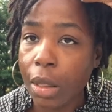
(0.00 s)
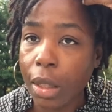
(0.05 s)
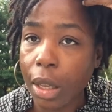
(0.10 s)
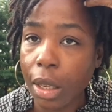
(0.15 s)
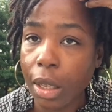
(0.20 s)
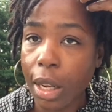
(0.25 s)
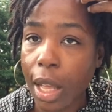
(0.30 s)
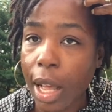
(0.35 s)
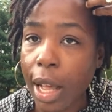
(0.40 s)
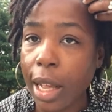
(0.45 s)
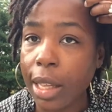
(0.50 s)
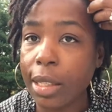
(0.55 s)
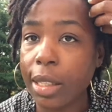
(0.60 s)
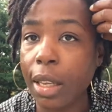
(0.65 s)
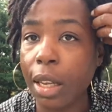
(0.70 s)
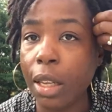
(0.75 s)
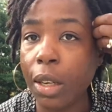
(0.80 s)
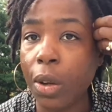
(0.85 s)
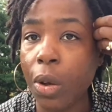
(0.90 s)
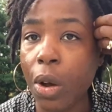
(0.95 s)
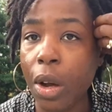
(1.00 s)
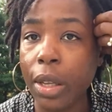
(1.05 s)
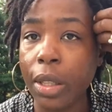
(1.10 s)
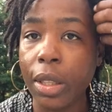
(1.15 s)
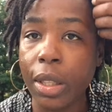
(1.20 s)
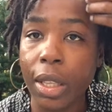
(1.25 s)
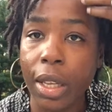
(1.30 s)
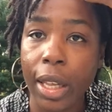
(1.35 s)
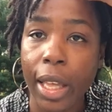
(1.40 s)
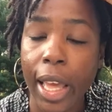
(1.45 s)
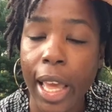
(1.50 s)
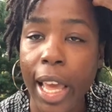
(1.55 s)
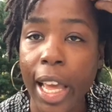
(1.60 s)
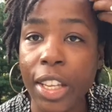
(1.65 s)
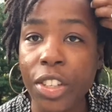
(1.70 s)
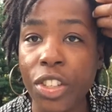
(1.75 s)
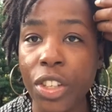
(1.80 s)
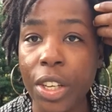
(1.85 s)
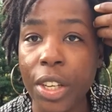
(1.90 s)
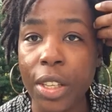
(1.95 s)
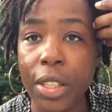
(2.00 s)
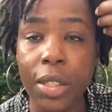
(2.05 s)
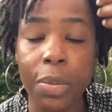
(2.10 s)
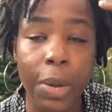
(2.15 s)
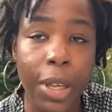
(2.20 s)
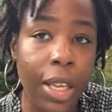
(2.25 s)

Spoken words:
the locks along the edges